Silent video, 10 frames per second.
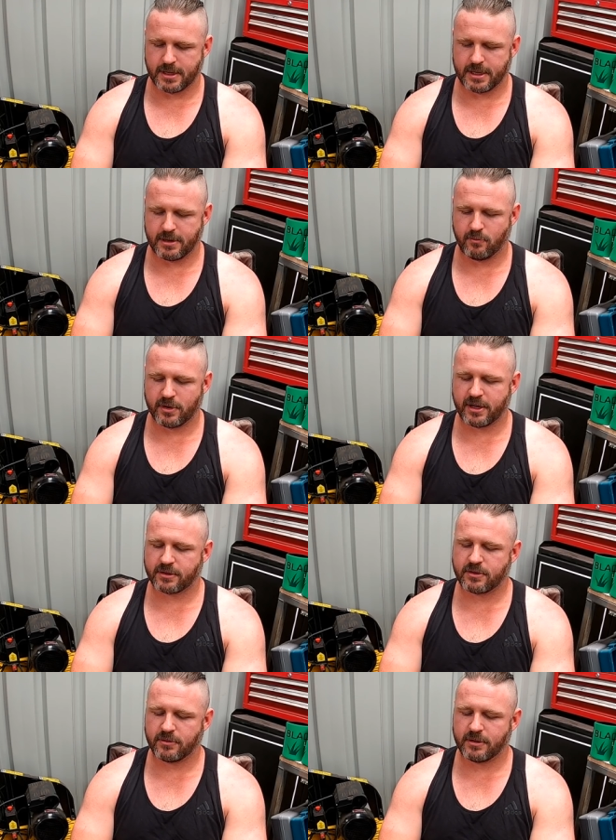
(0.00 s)
Uh, what
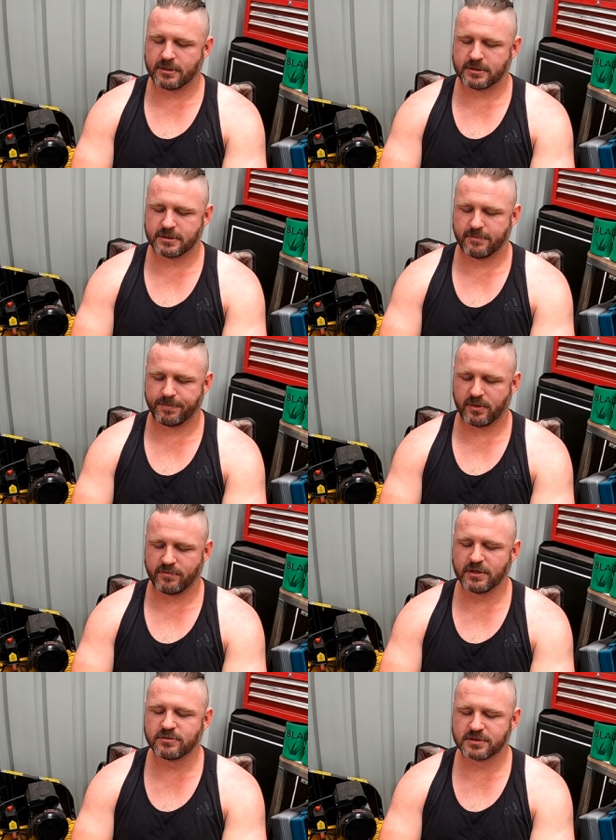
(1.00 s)
other kind
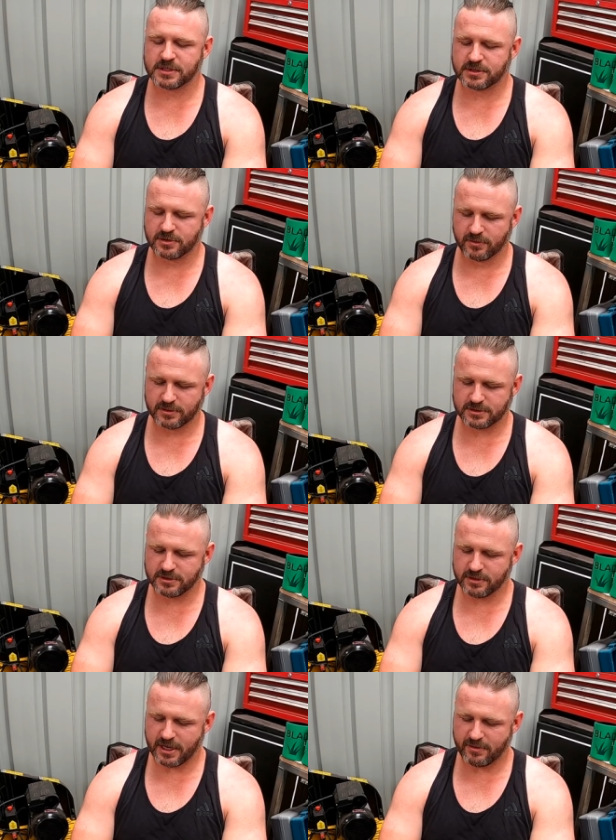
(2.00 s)
of interesting stories
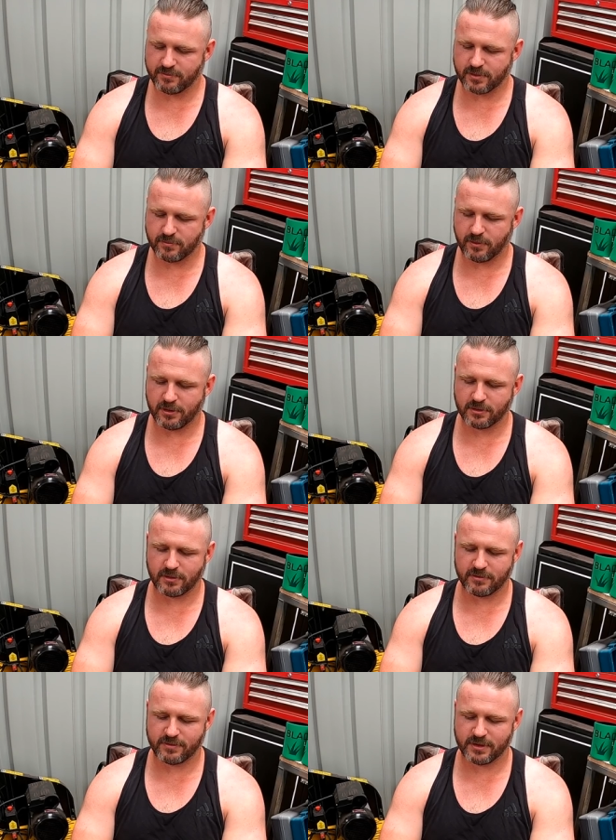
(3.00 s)
do you have with
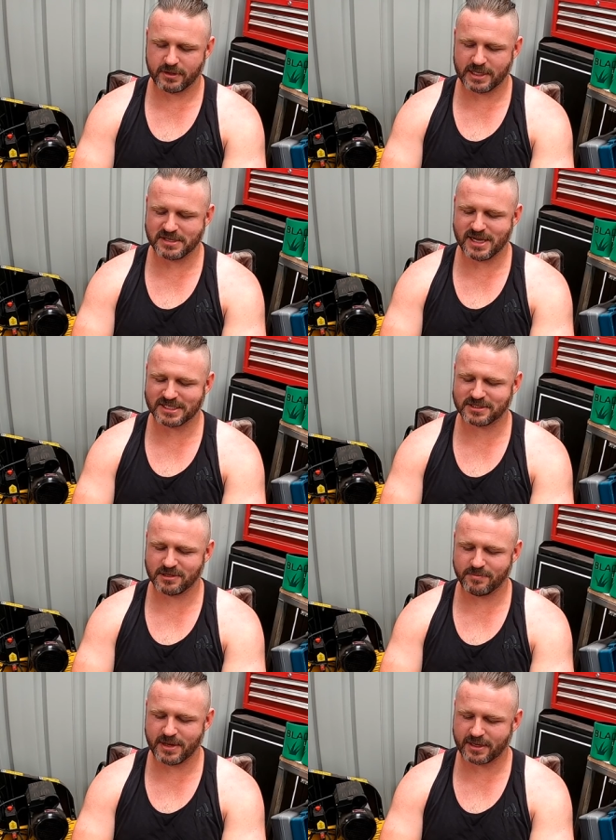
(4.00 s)
wildlife? That nest in
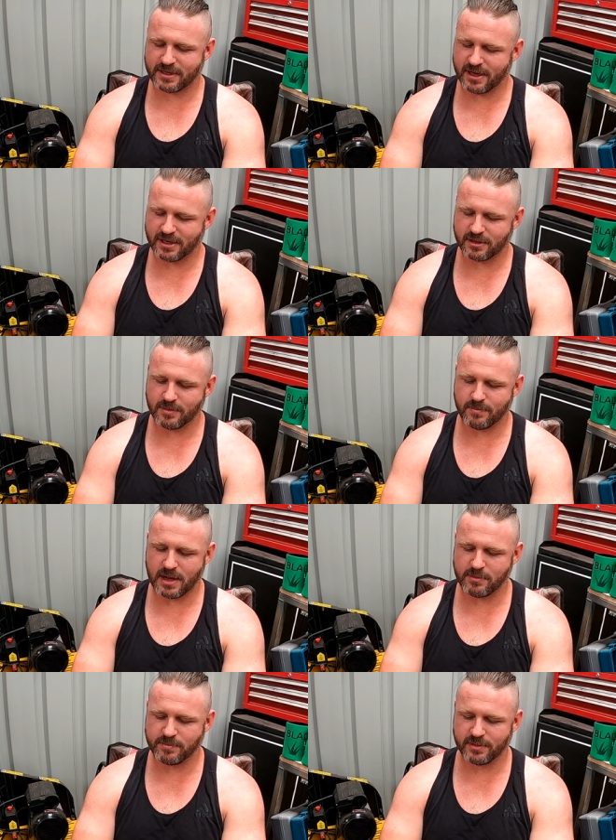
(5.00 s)
the backyard and the
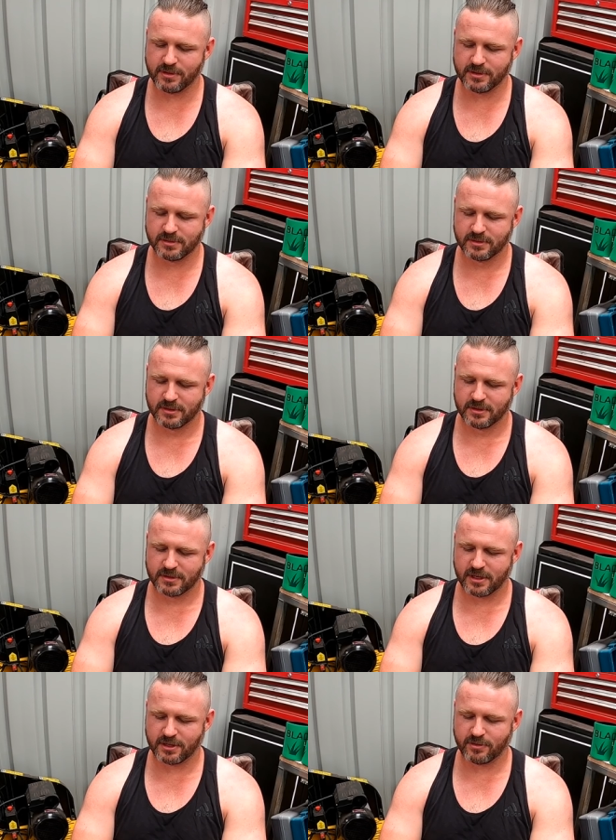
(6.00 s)
mama bird
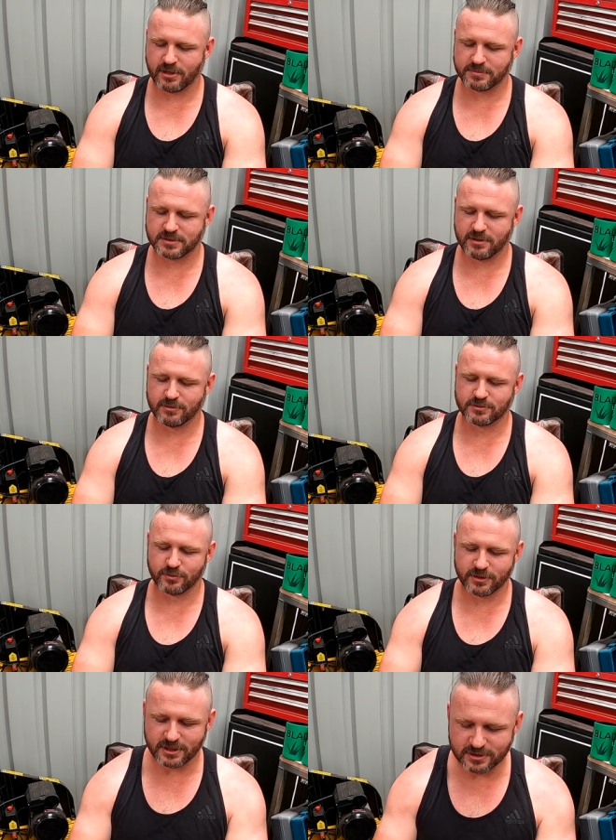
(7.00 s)
getting all upset was
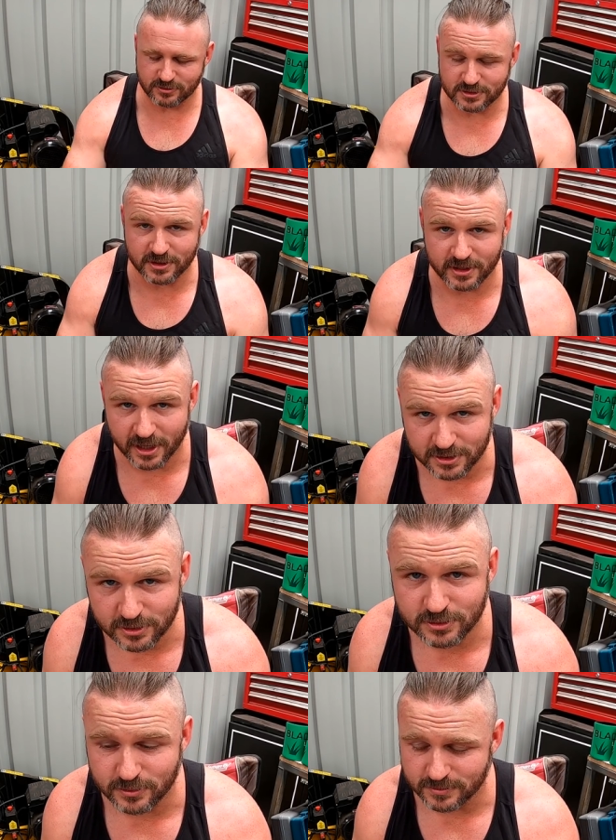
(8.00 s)
really interesting and
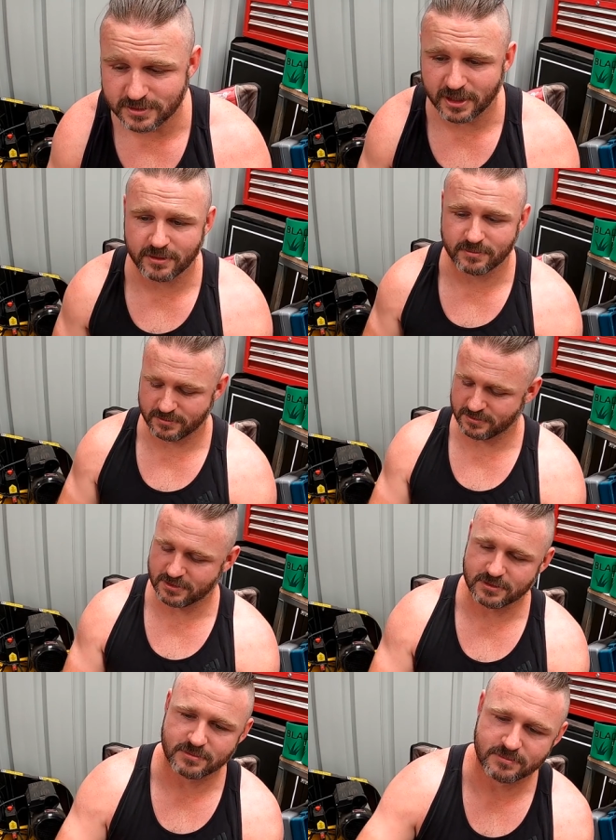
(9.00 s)
unusual. So
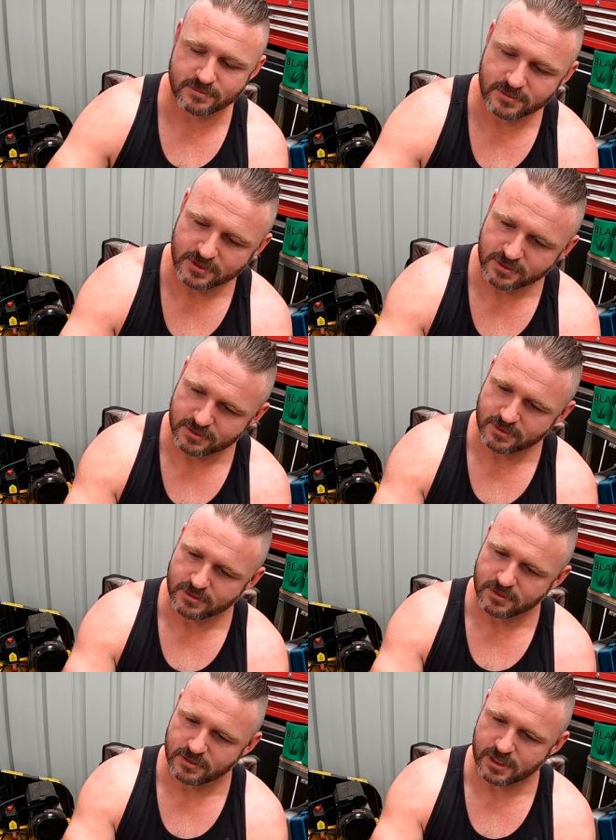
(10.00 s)
she's
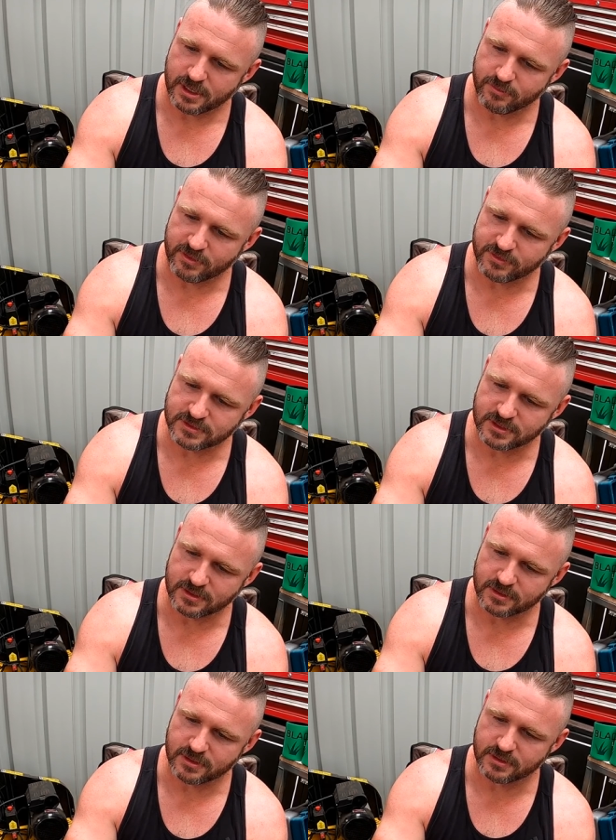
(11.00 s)
uh,
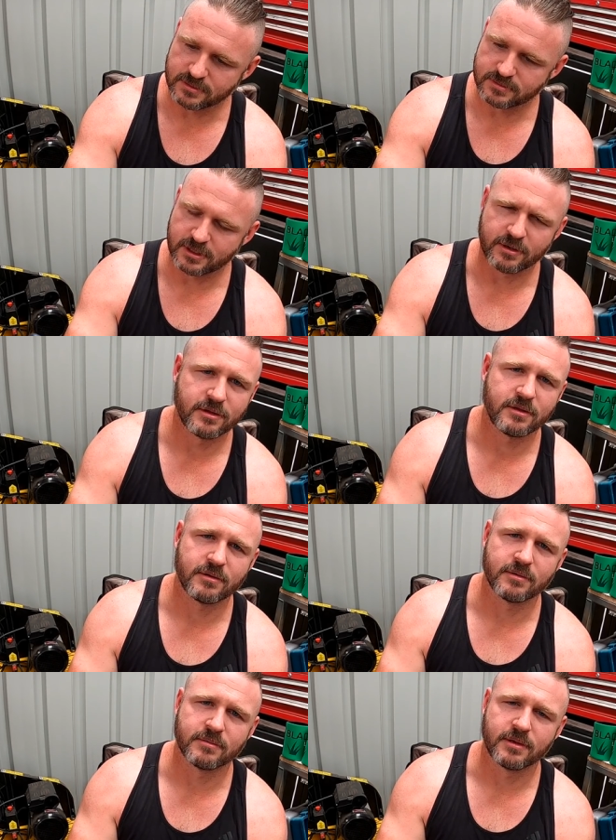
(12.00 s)
referencing the sorry, I think
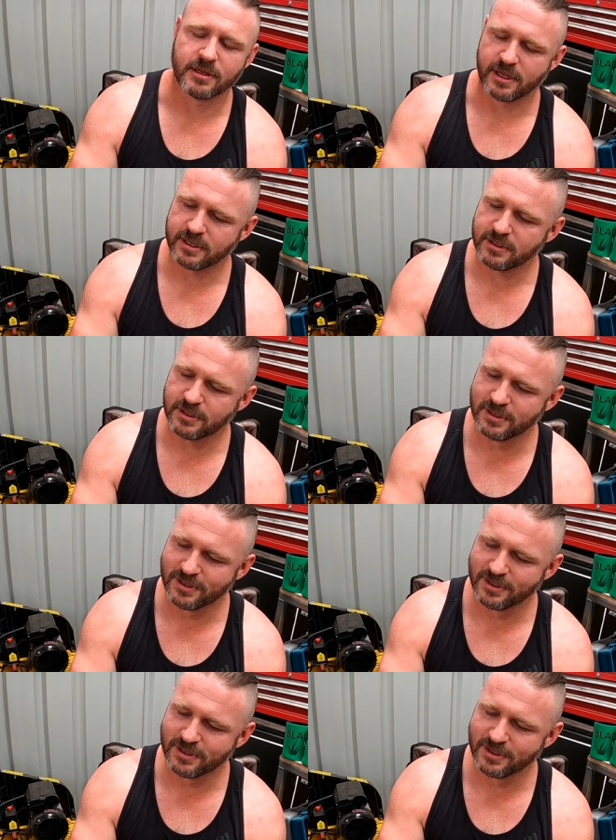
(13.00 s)
you're a lady,